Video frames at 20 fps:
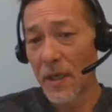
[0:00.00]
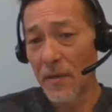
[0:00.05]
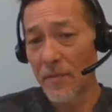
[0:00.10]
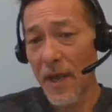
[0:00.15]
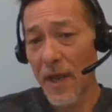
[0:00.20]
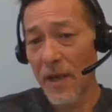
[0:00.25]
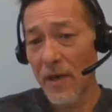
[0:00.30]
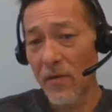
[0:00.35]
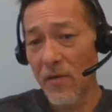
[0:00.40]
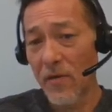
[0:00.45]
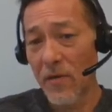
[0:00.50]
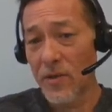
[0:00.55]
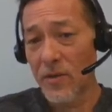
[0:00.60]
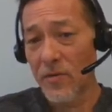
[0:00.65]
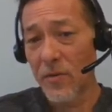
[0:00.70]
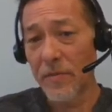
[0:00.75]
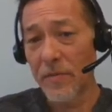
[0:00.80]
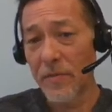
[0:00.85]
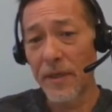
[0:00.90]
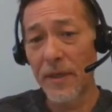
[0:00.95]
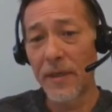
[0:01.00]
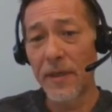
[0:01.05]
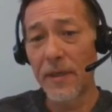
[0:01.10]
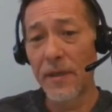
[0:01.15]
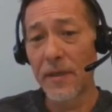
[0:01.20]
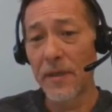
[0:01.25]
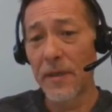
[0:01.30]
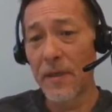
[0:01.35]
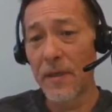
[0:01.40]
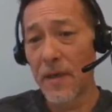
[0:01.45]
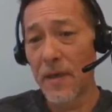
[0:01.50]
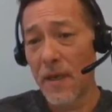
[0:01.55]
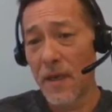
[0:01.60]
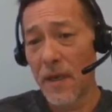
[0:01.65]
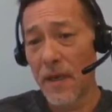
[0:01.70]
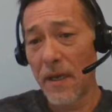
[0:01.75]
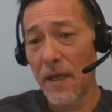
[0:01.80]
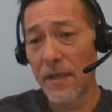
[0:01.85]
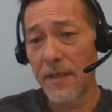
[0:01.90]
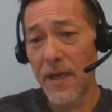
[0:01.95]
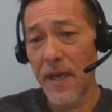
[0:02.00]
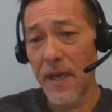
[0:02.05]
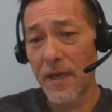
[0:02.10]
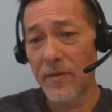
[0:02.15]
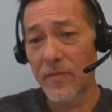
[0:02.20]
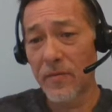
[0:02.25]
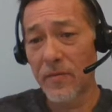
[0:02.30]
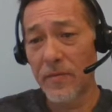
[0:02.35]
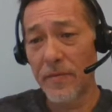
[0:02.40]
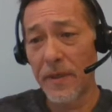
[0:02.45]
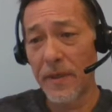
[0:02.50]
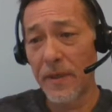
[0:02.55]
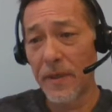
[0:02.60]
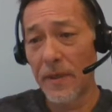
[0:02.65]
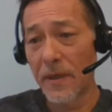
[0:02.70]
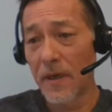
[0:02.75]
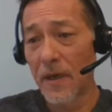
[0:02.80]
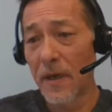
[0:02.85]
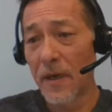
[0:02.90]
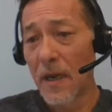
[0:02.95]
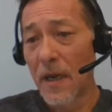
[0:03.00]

Categories would be here and tags would be here.